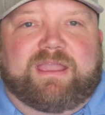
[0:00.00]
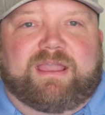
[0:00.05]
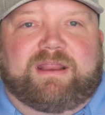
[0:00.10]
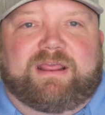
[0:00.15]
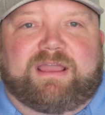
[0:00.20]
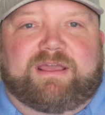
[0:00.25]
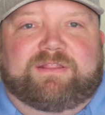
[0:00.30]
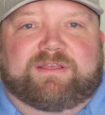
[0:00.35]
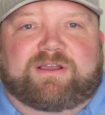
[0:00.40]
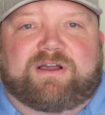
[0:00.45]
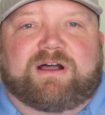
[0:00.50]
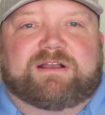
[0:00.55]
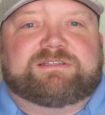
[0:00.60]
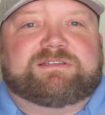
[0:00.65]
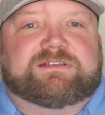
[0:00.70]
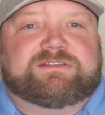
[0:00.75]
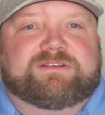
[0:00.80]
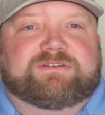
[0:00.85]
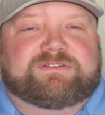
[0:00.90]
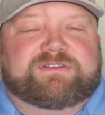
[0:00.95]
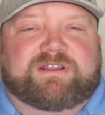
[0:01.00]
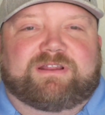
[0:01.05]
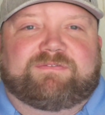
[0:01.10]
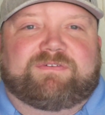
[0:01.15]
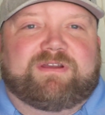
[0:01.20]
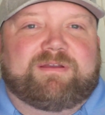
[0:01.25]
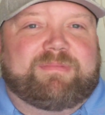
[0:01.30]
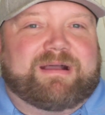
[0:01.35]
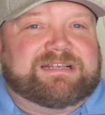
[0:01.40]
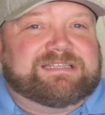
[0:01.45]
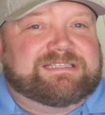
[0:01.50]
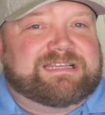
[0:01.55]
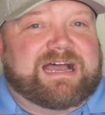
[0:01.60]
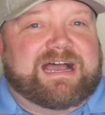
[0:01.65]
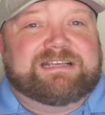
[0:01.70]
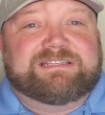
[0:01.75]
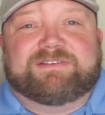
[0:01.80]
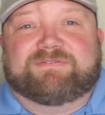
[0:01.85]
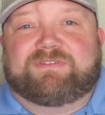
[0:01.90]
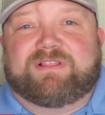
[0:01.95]
and the cost also is going to vary by
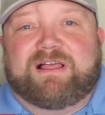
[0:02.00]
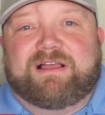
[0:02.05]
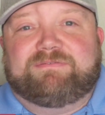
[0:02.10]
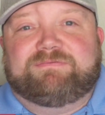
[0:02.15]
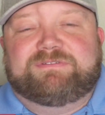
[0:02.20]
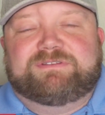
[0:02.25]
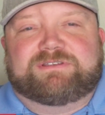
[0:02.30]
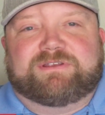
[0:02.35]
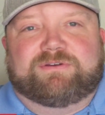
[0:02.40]
size of glove.